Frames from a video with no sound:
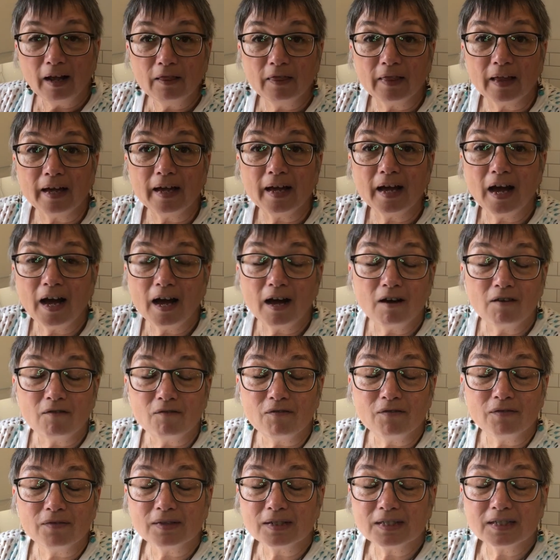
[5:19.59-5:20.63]
that have
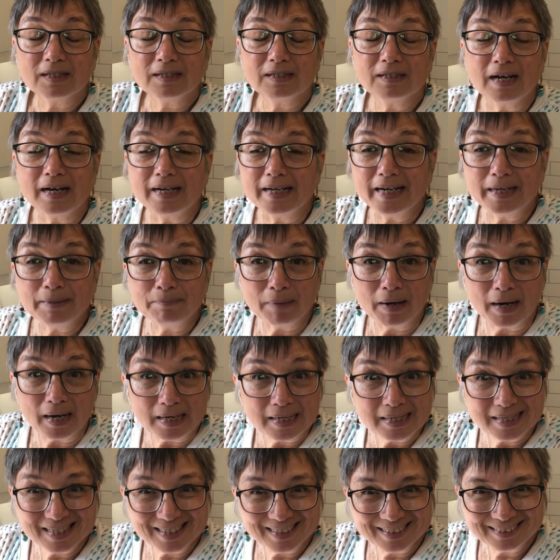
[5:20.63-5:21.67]
tiny
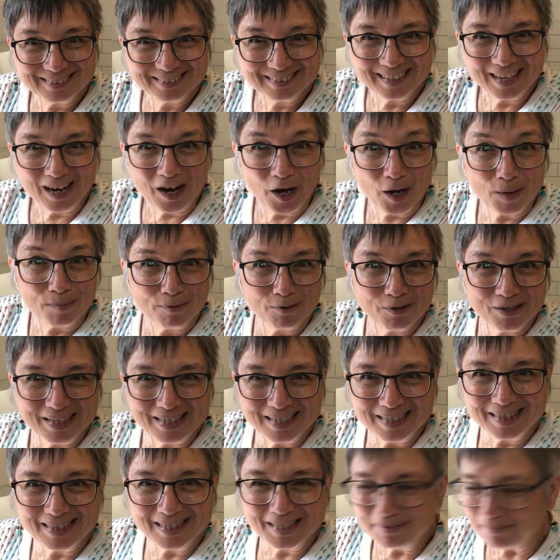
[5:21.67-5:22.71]
bugs harboring
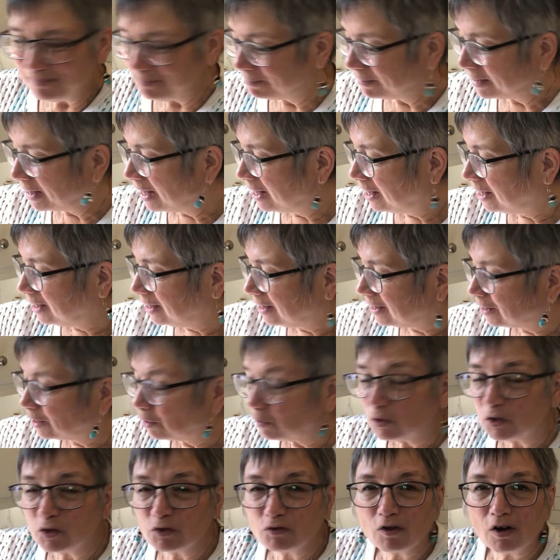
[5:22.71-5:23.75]
in them,
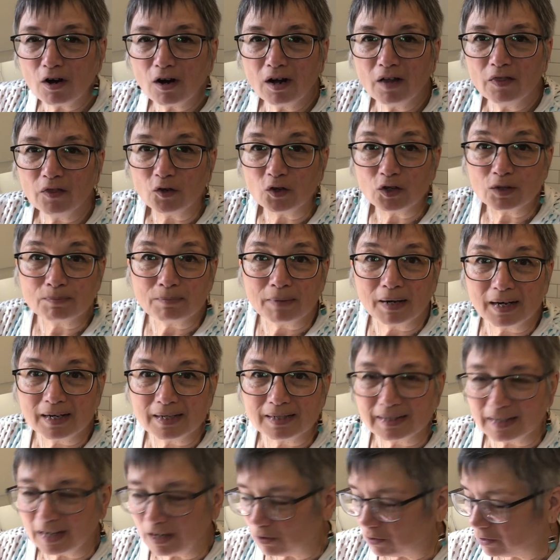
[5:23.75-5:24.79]
it'll draw those
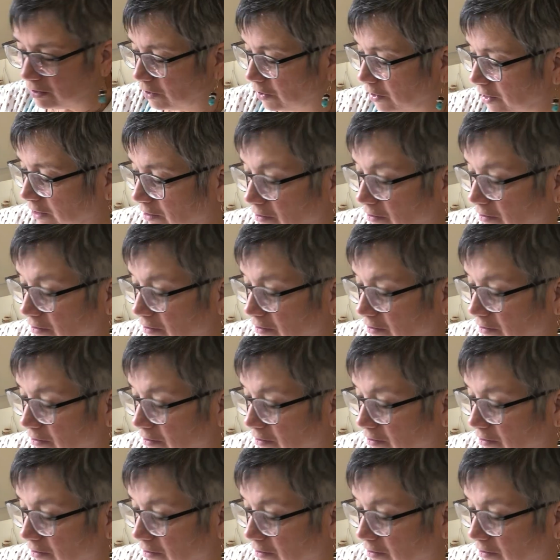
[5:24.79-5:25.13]
bugs out so you